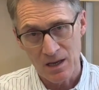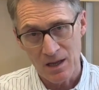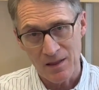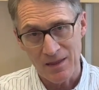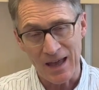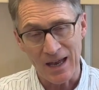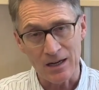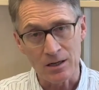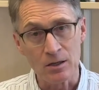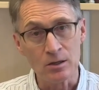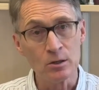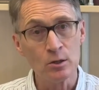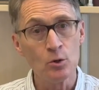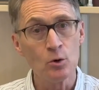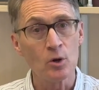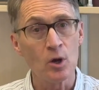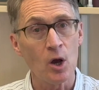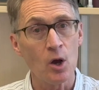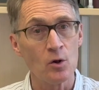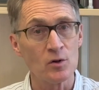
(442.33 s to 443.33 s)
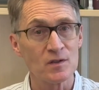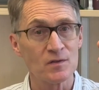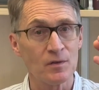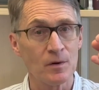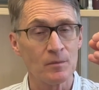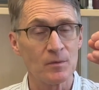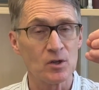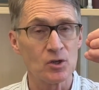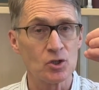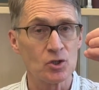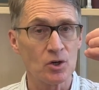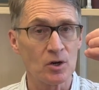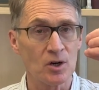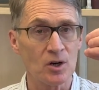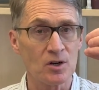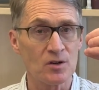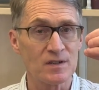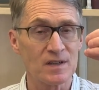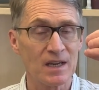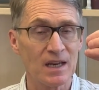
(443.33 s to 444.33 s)
that glucose from the
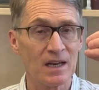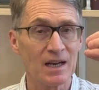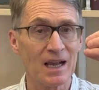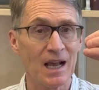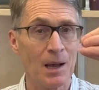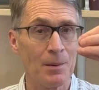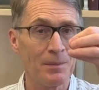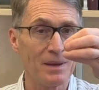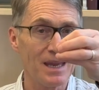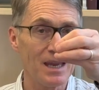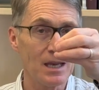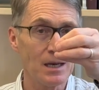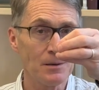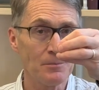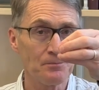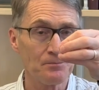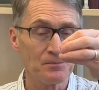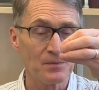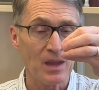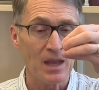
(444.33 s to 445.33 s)
sugars can come in,